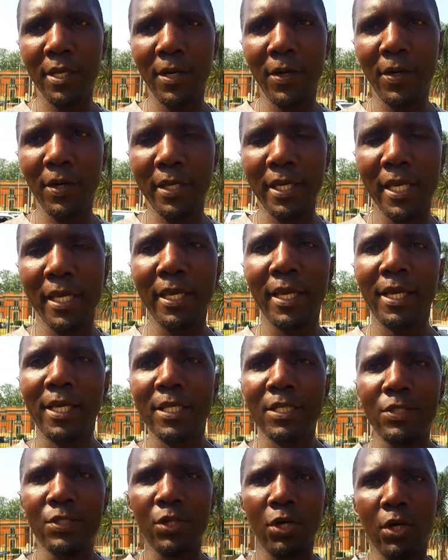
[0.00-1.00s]
Okay,
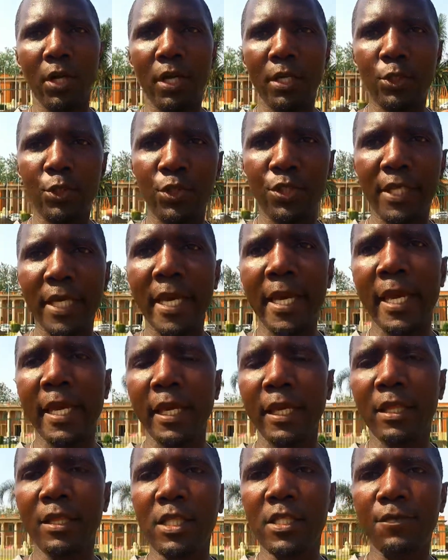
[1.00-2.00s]
so today
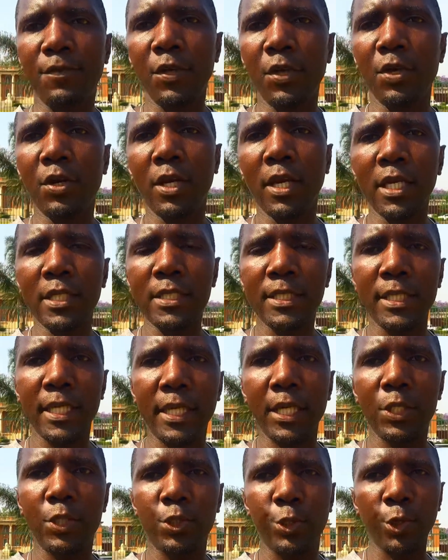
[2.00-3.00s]
in this video, let's
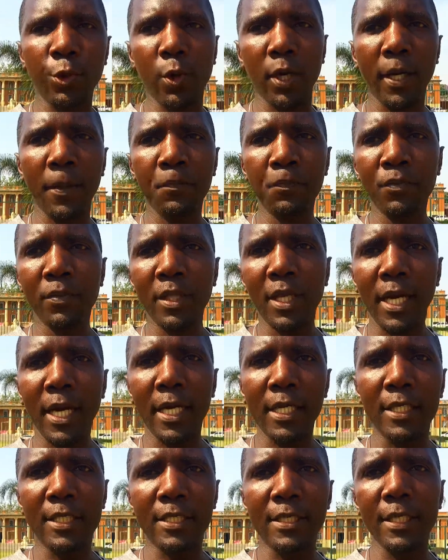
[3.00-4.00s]
take a tour
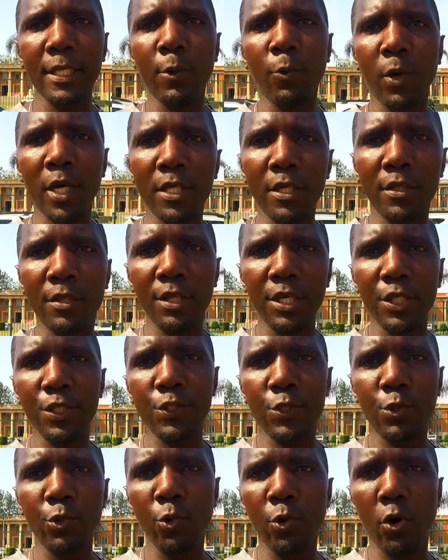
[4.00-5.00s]
and see what
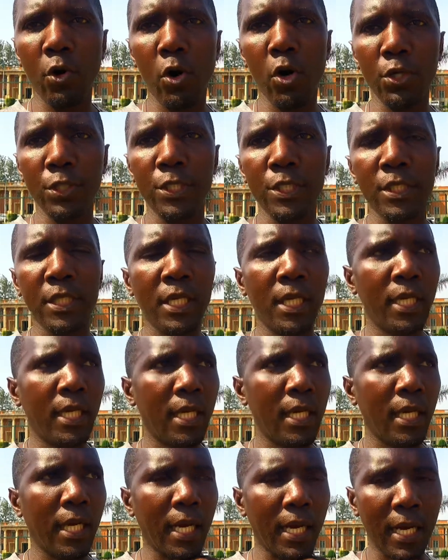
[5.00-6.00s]
these two courts
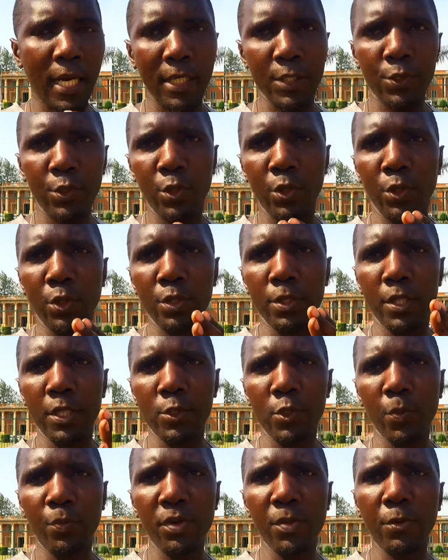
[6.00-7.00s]
are. So the
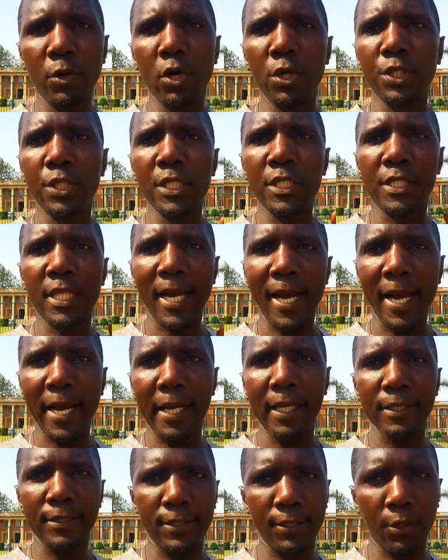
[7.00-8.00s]
Supreme Court is the
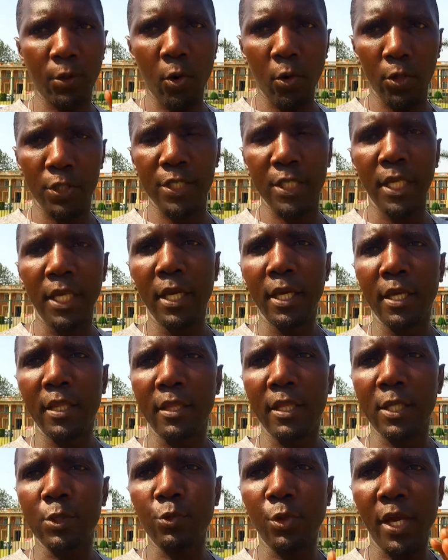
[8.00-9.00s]
highest court
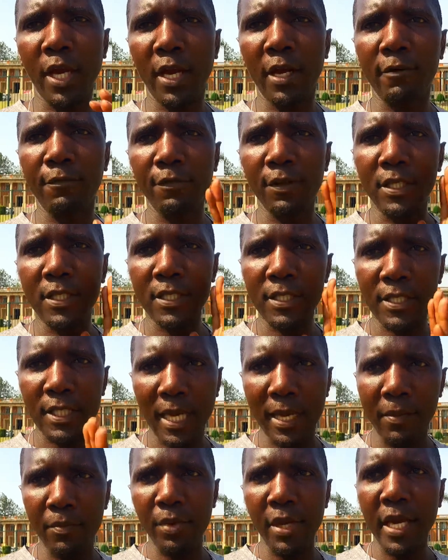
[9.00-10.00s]
that we have in
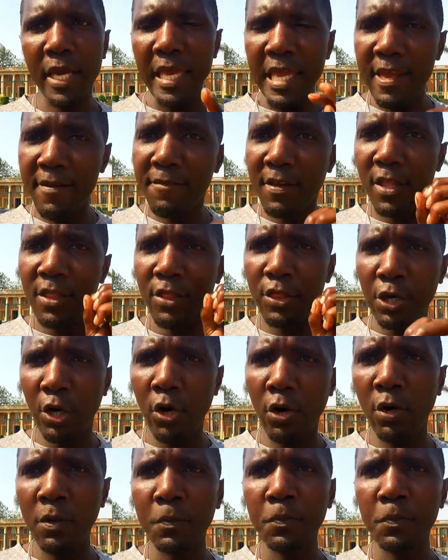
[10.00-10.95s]
Zambia, even though